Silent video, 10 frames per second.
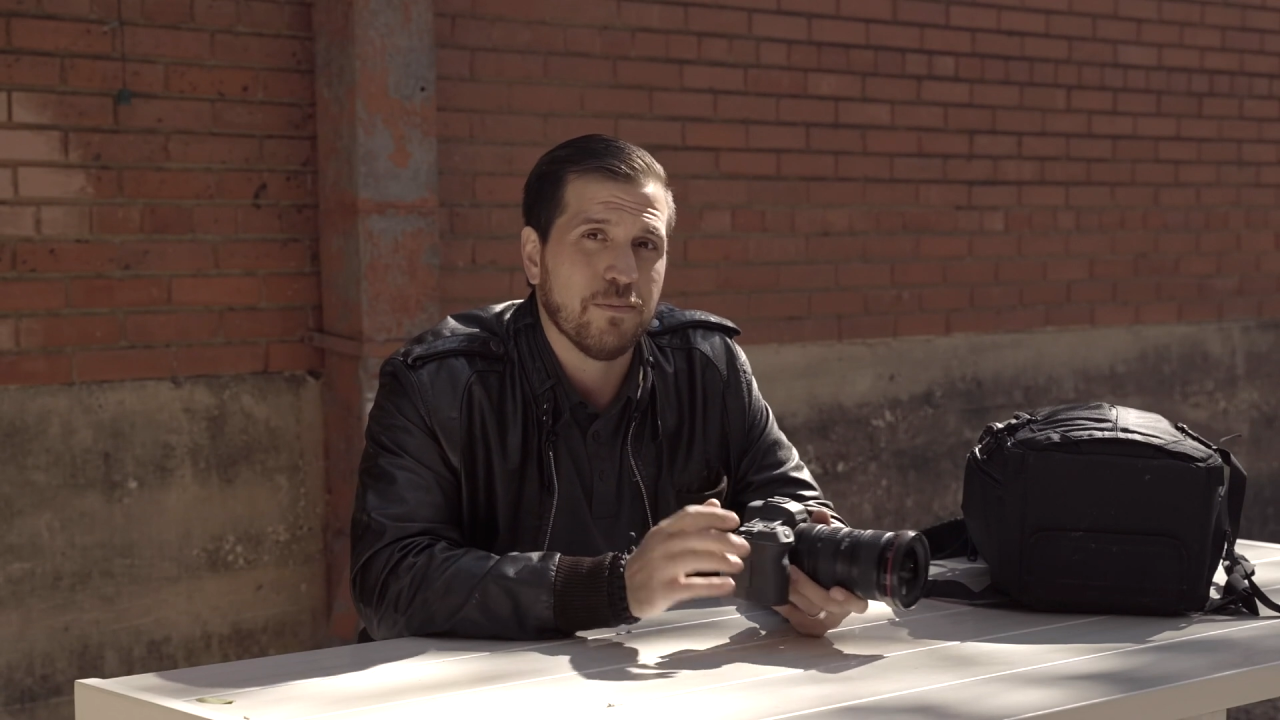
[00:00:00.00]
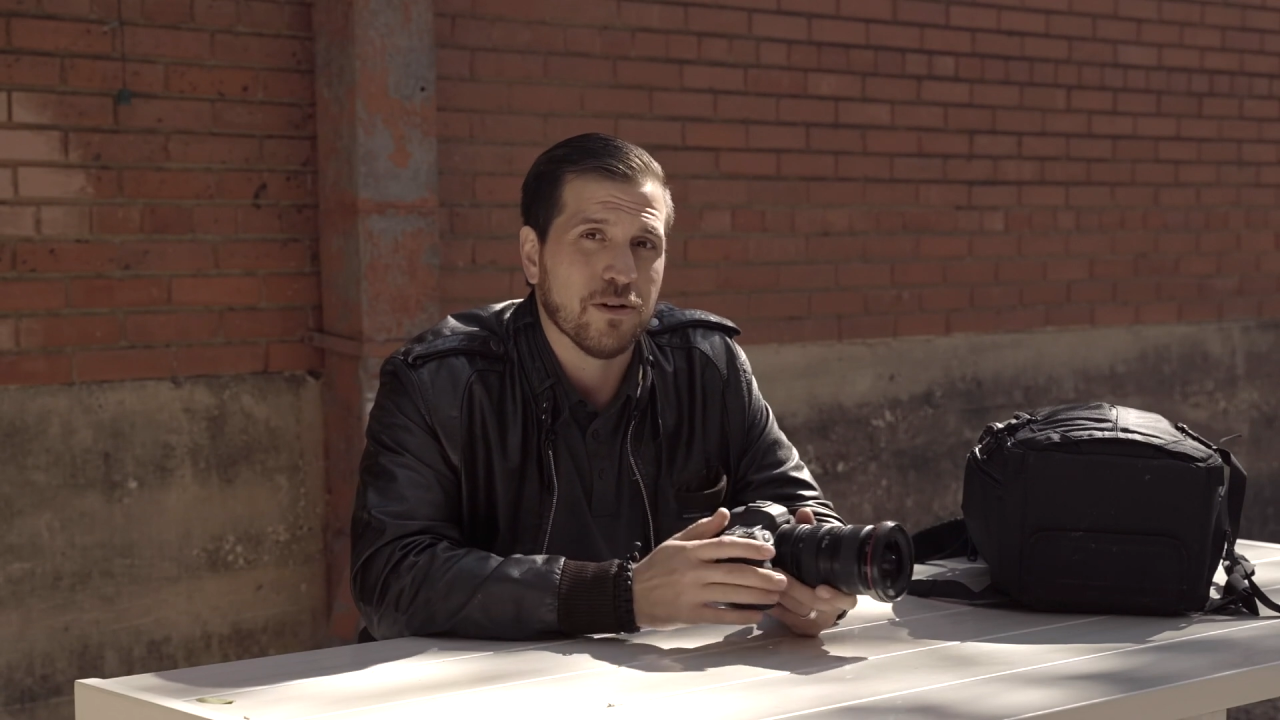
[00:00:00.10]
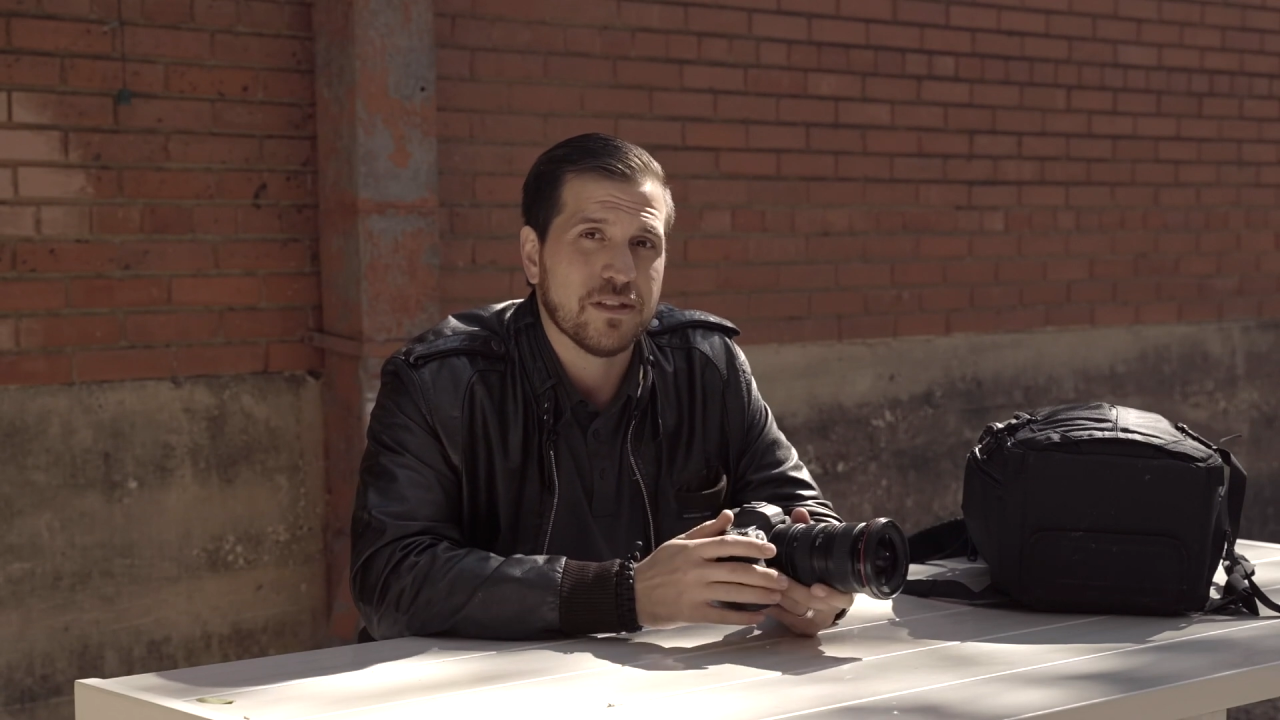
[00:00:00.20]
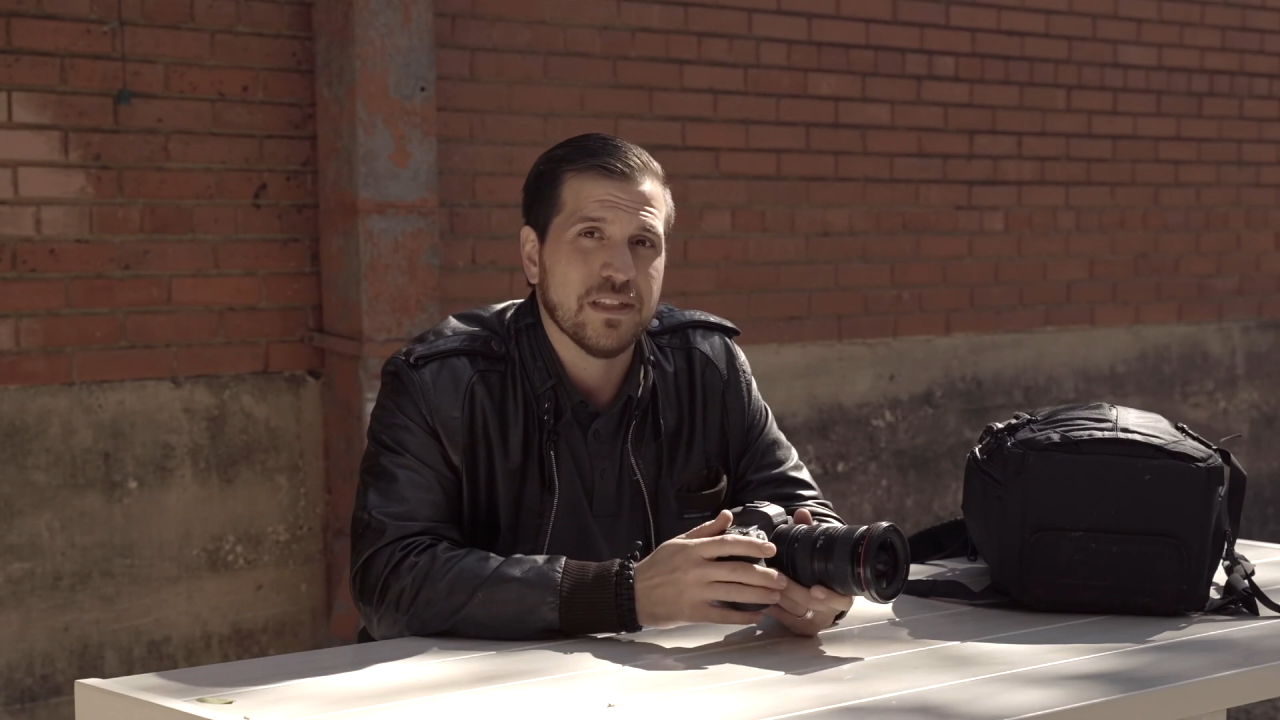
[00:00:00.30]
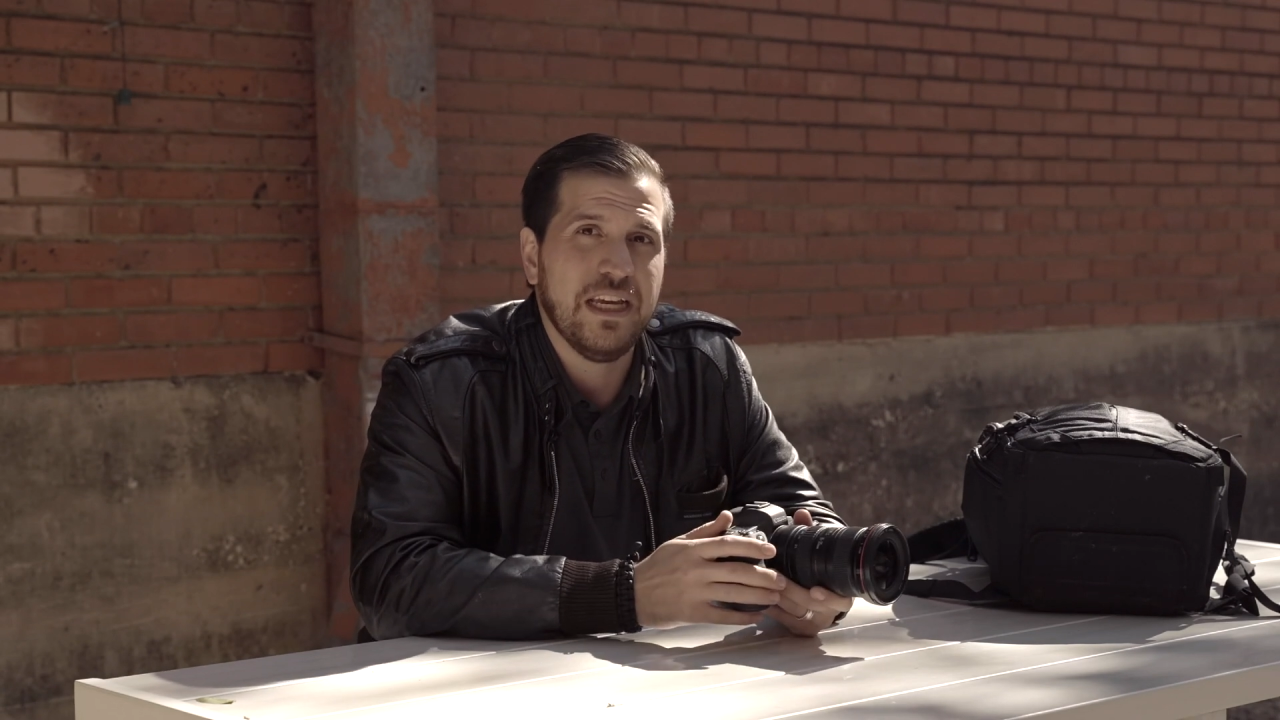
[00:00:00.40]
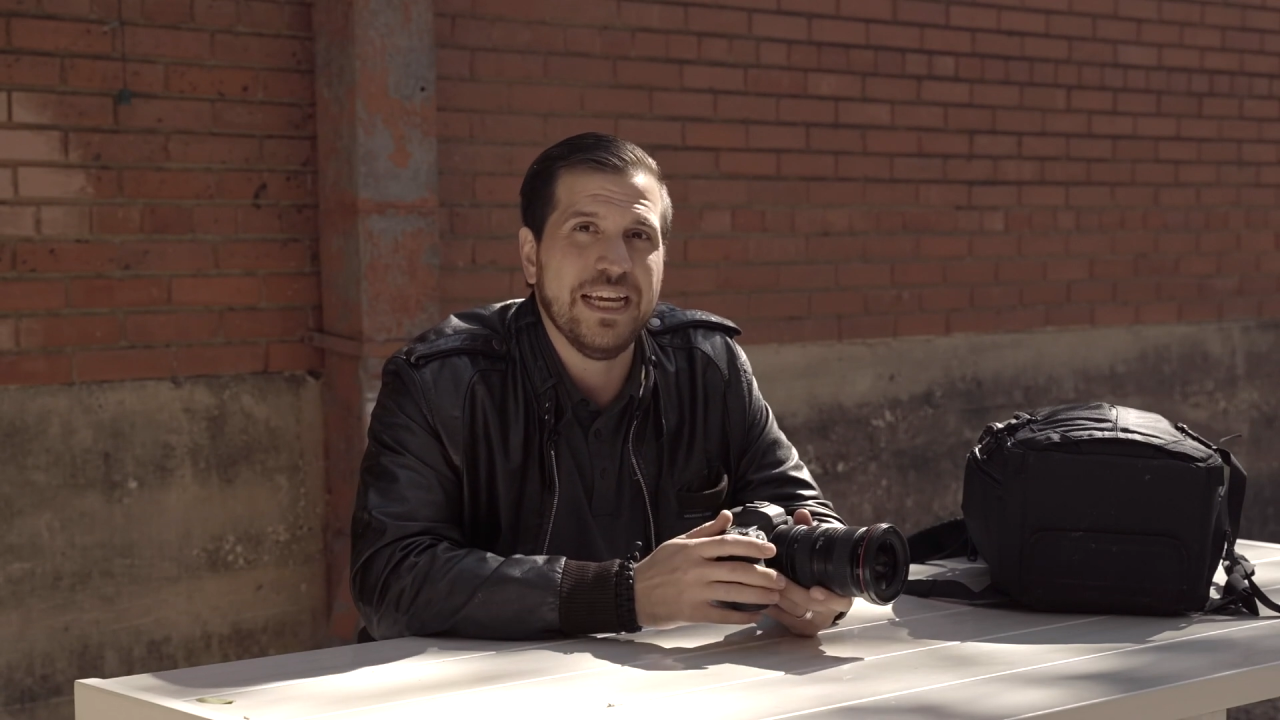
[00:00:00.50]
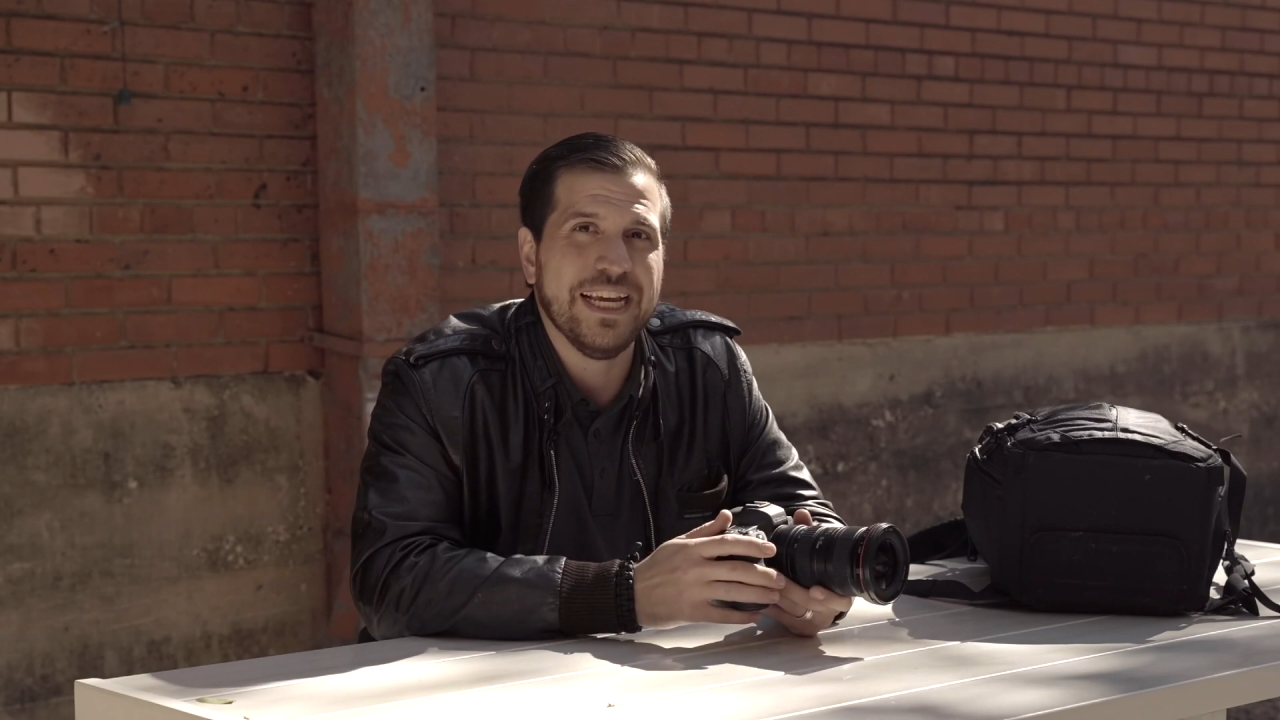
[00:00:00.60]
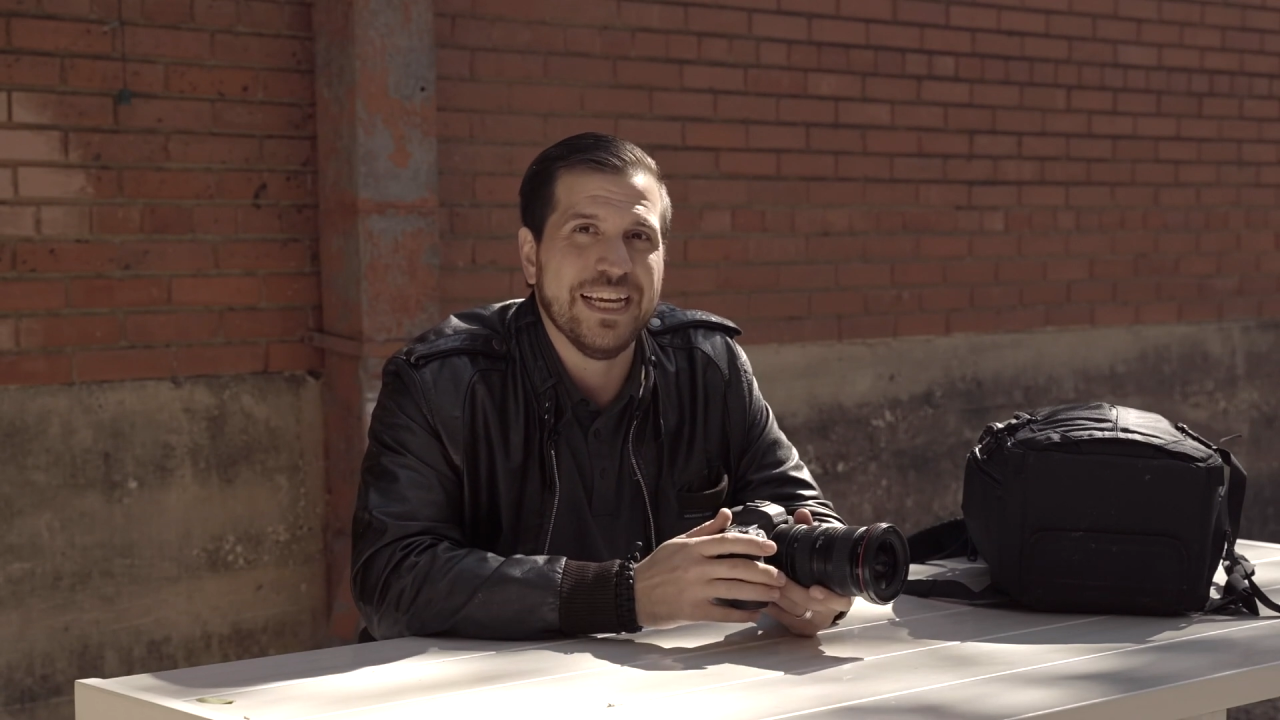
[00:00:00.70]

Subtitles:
Personally,